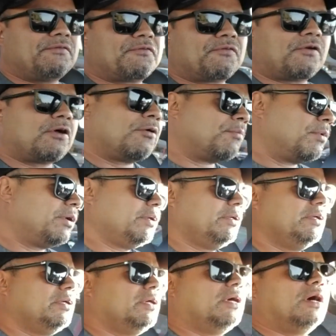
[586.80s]
from
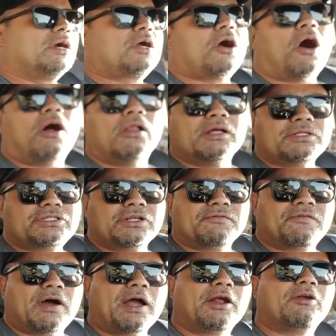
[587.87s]
a college
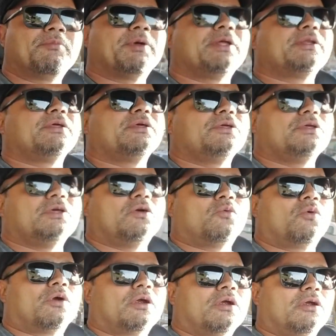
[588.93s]
environment
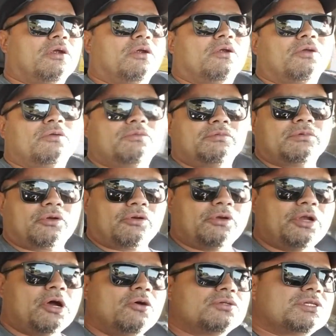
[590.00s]
where her
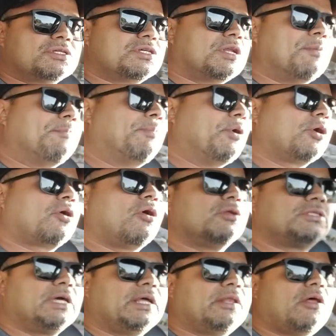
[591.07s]
nose is in a book all
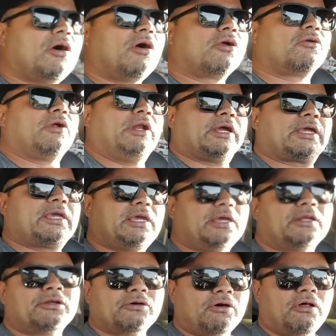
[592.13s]
day long or in a
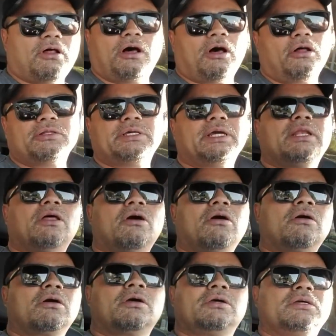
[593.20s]
Kindle all day
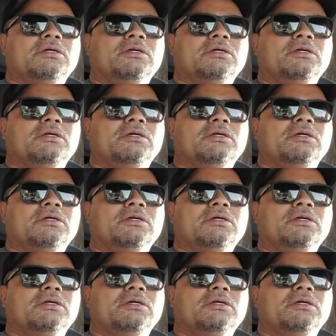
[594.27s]
long,